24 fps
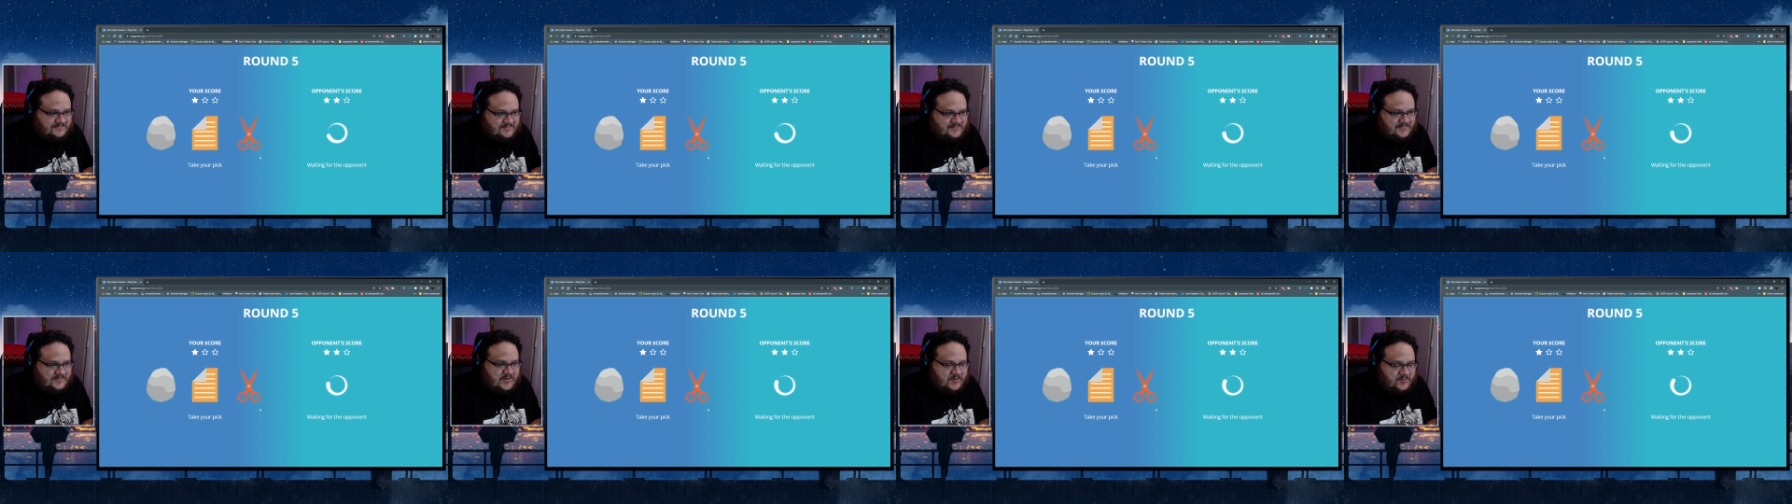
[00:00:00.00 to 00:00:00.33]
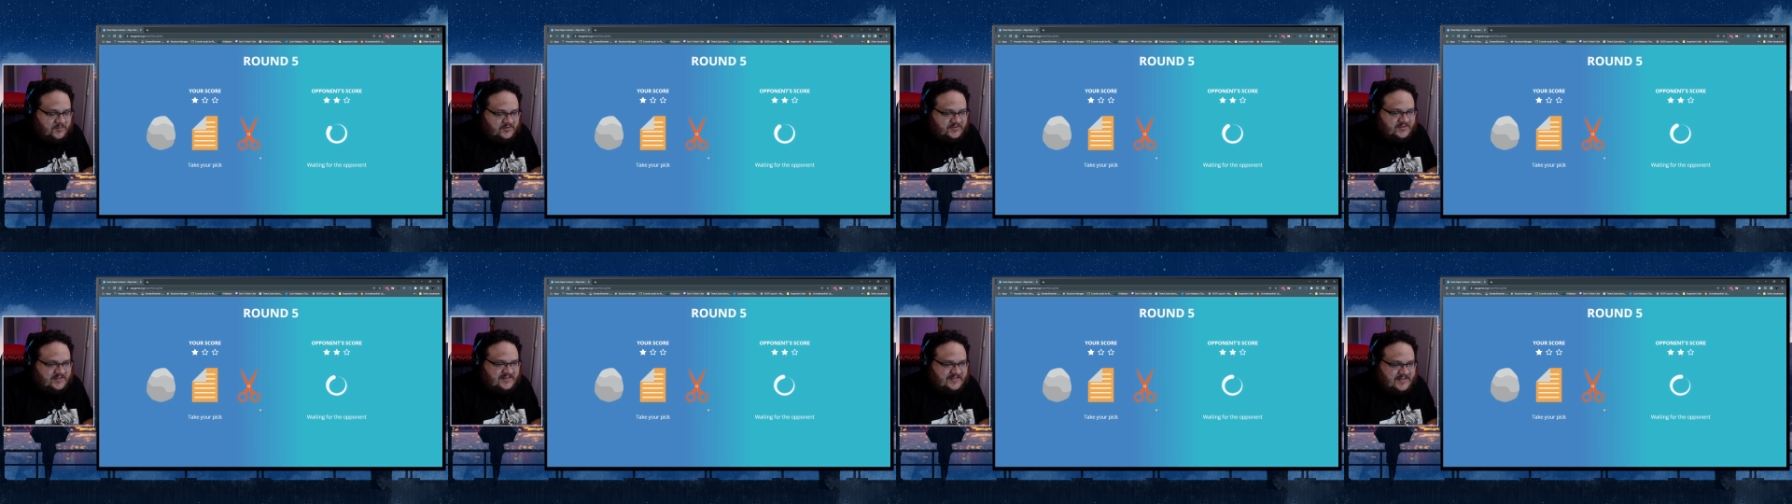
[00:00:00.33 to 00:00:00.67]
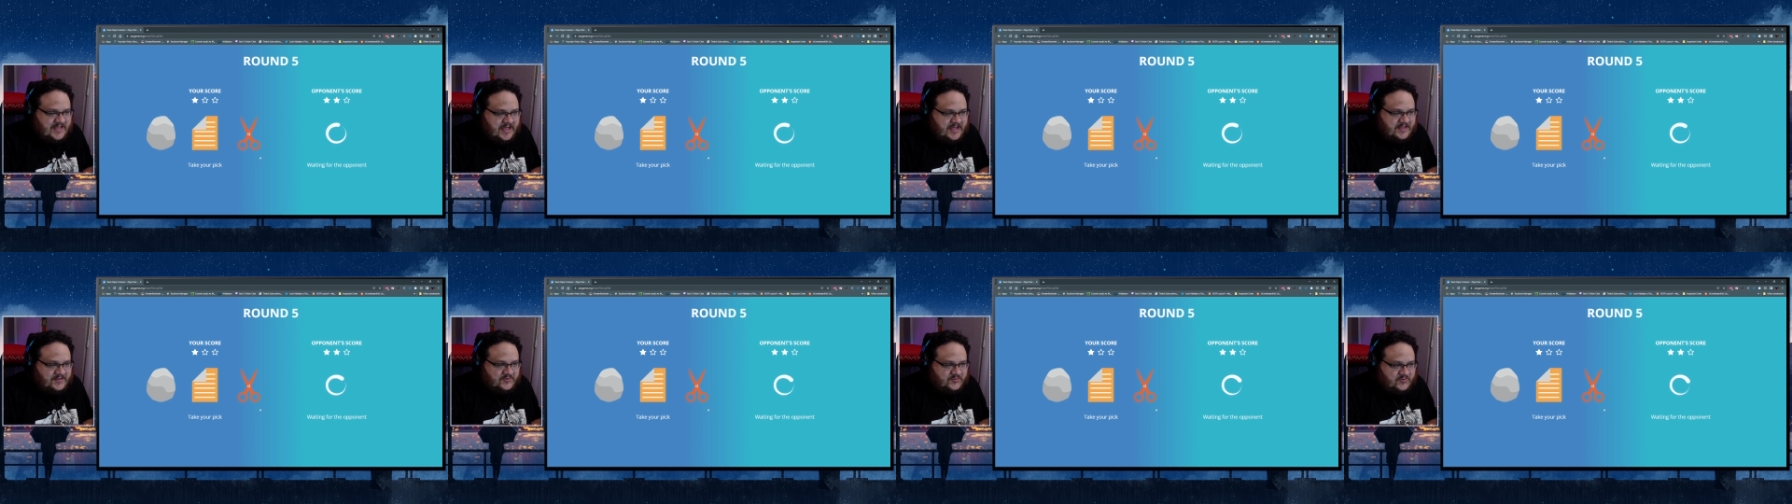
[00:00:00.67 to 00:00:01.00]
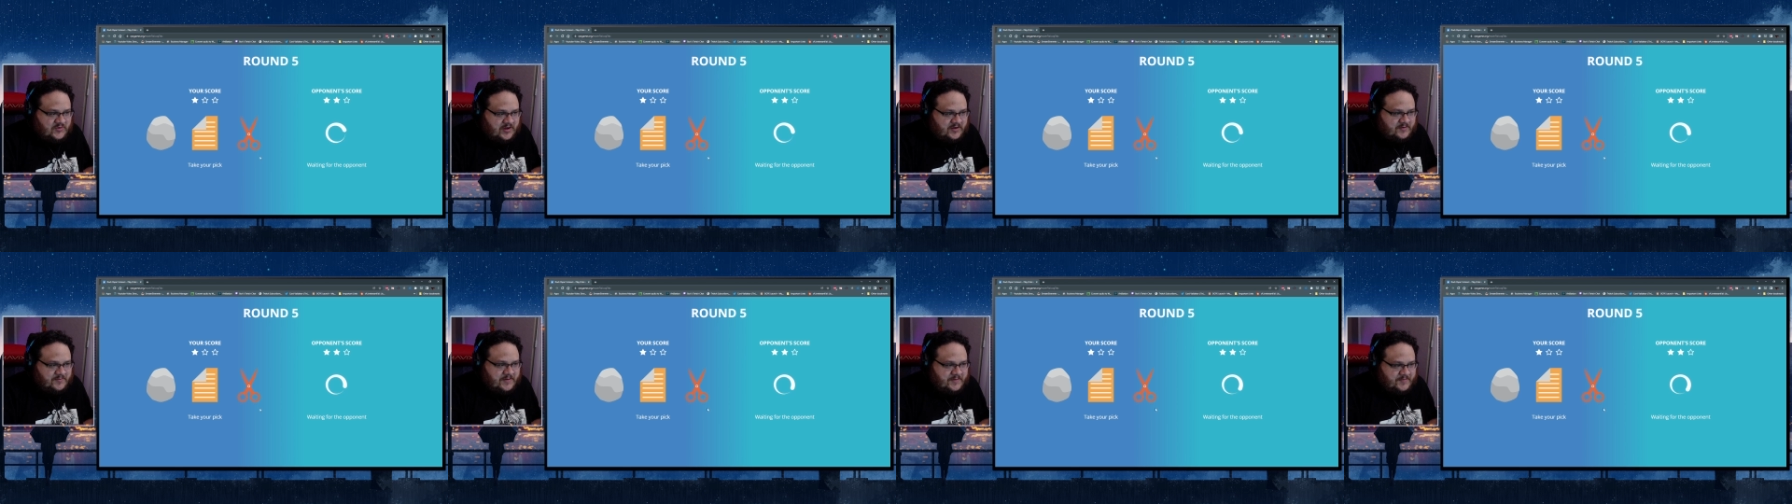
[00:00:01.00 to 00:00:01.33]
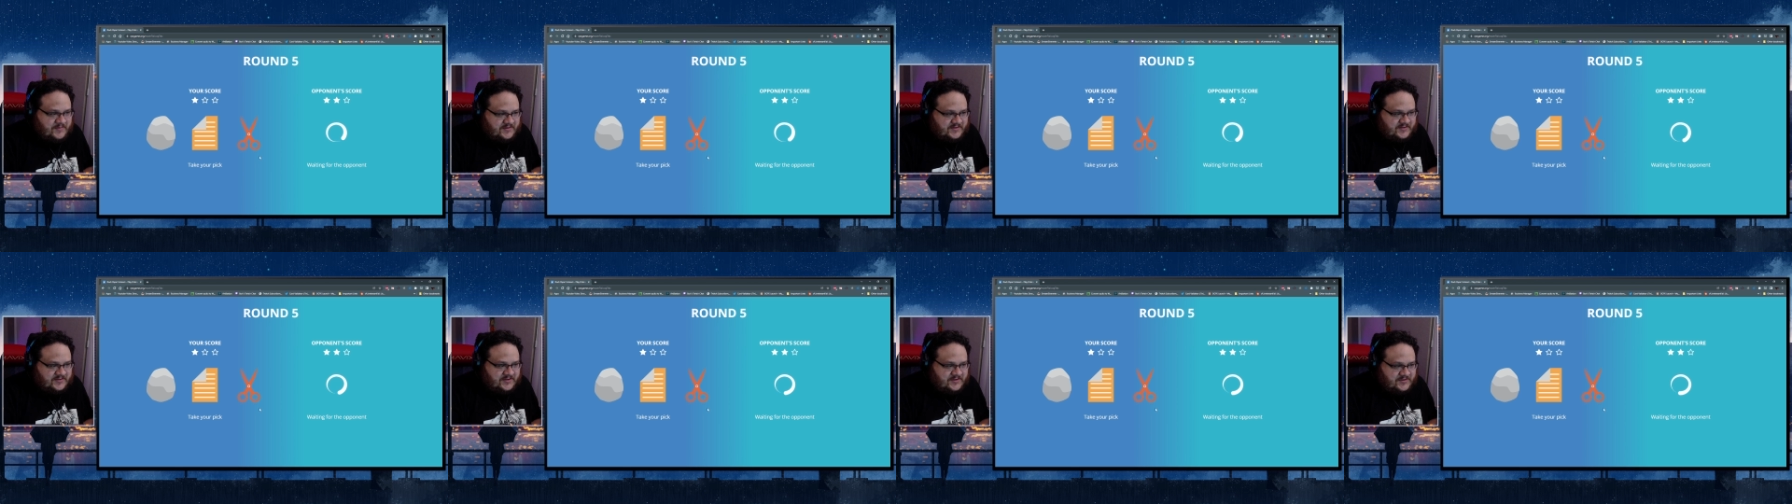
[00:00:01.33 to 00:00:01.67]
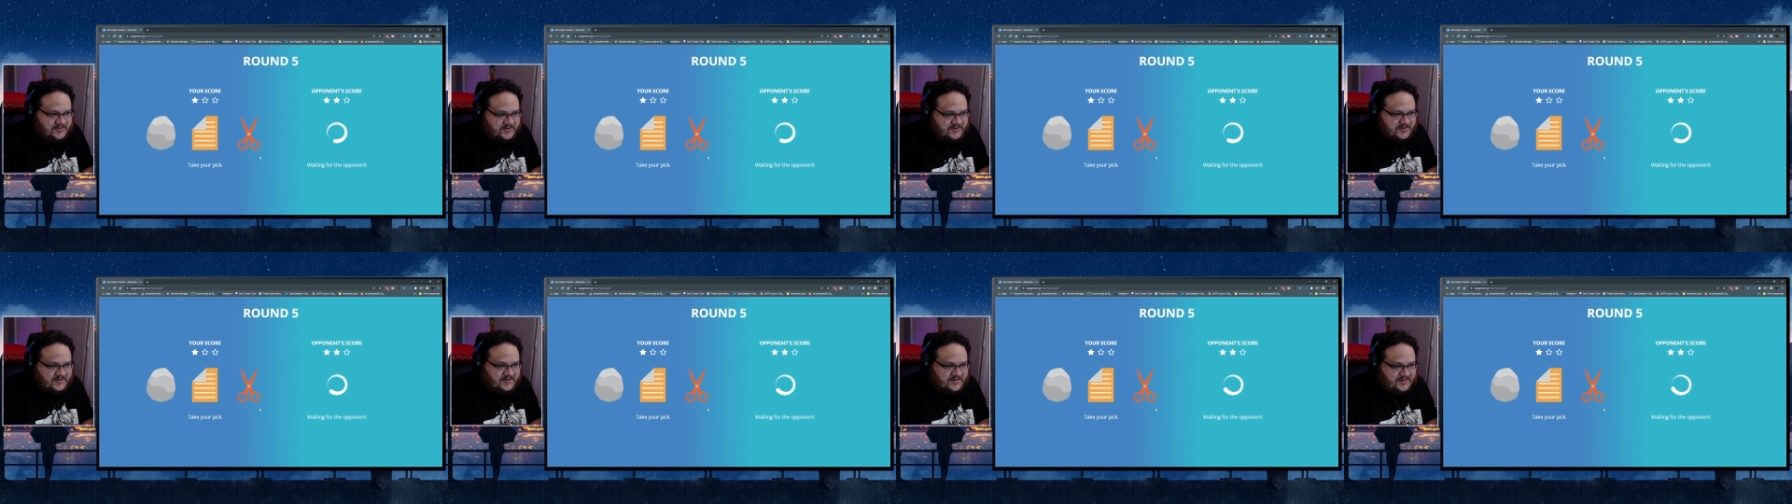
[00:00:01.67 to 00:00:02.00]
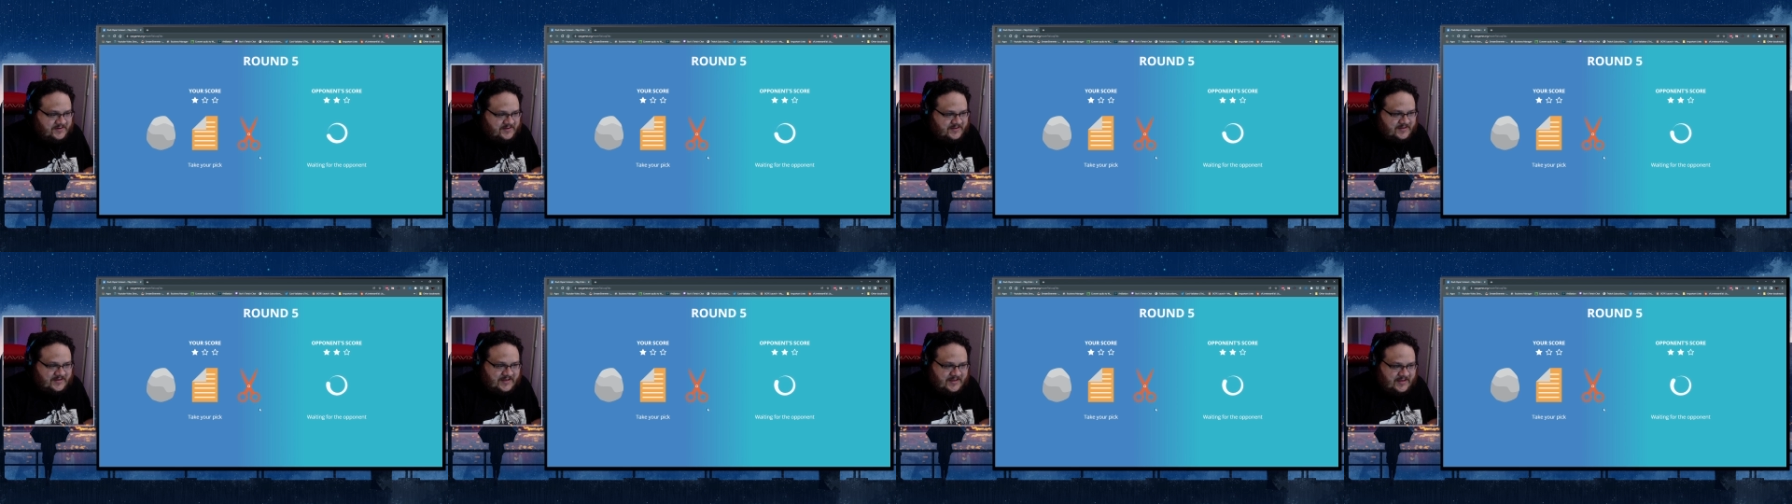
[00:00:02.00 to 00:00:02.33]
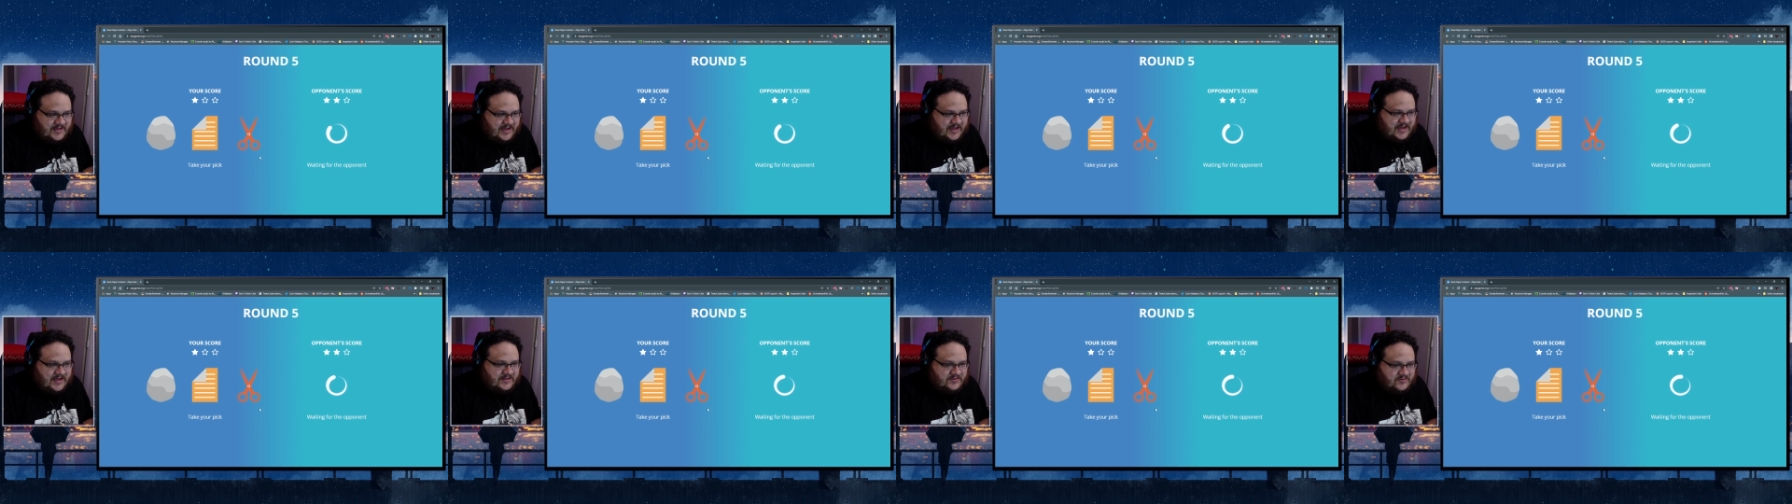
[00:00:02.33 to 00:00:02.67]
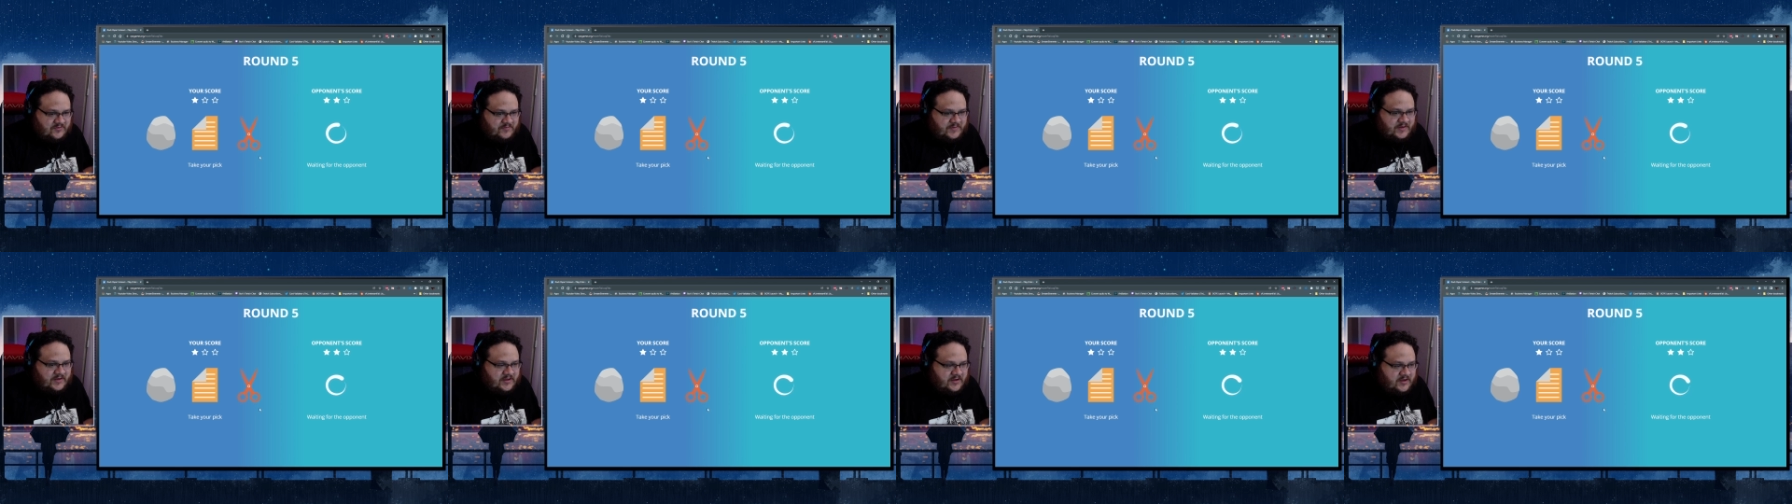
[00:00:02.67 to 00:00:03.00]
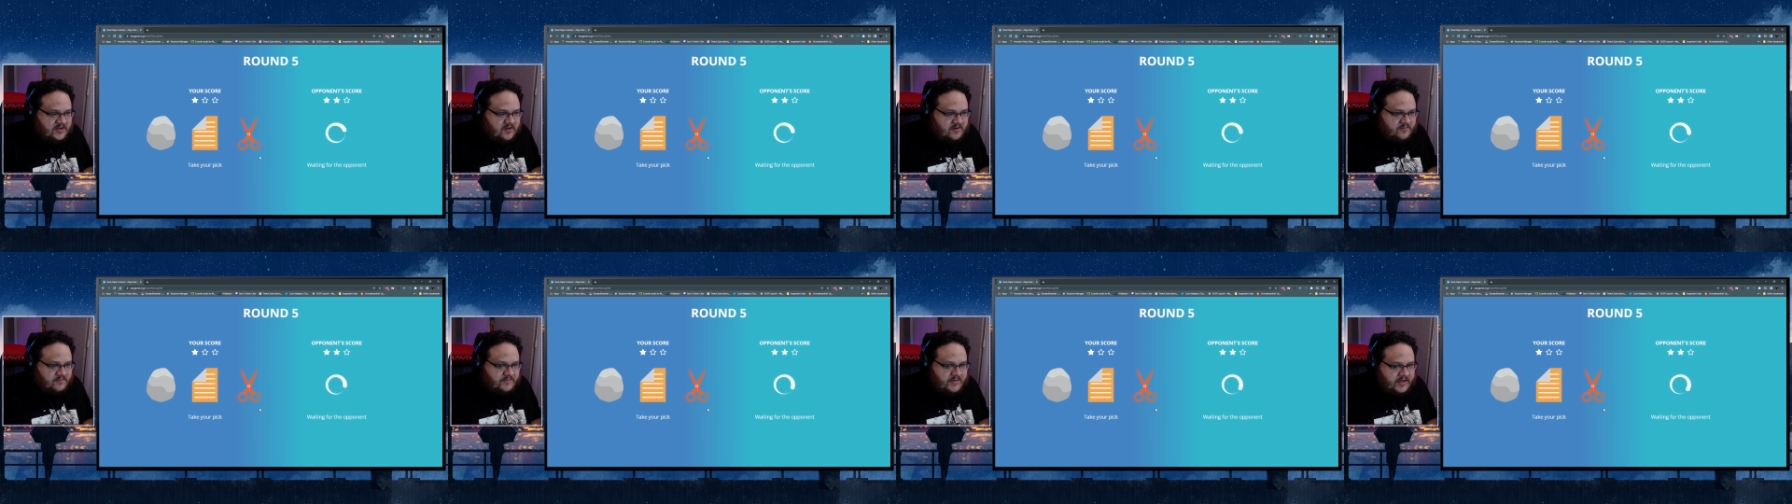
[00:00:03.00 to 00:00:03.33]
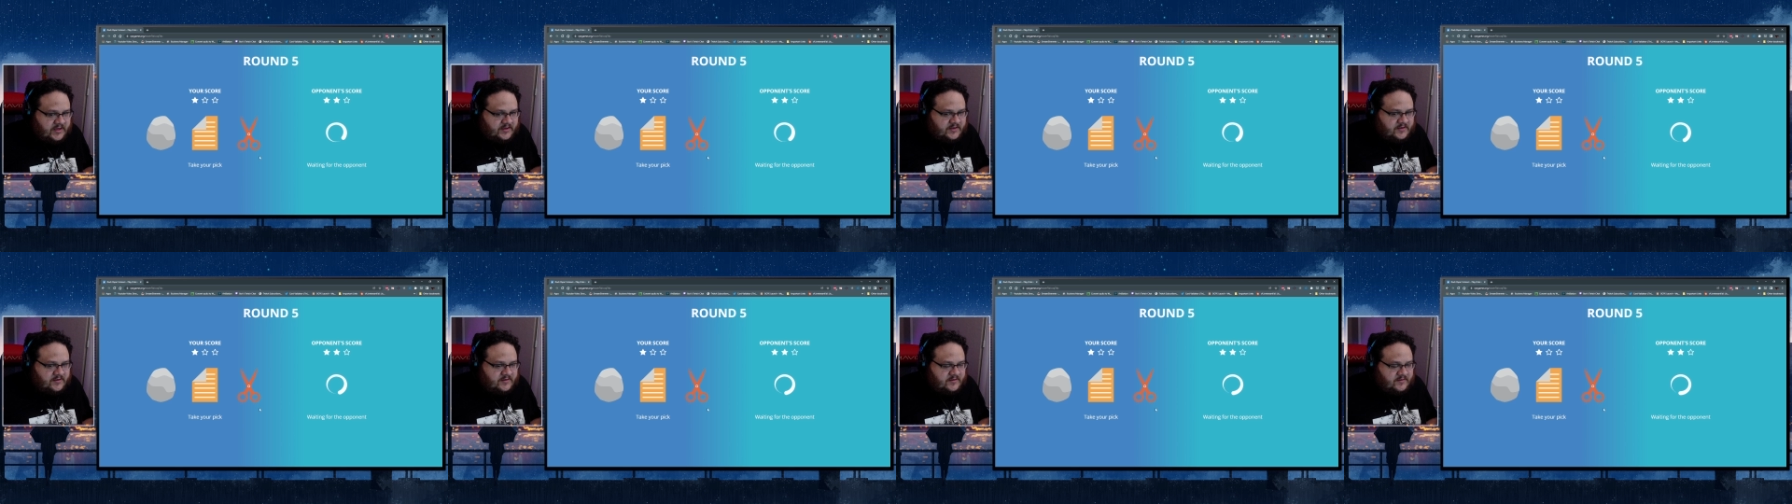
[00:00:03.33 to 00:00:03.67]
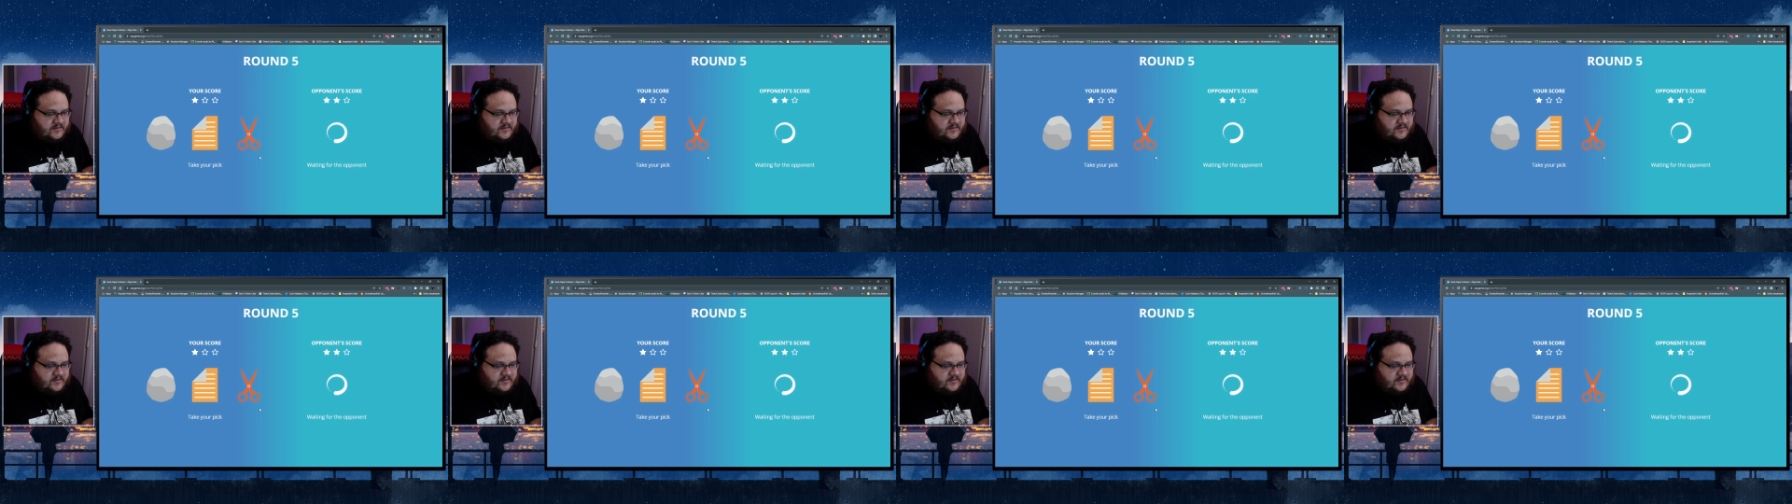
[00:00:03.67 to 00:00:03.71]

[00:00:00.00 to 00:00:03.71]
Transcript: The most intense rock, paper, scissors. I have to make a comeback.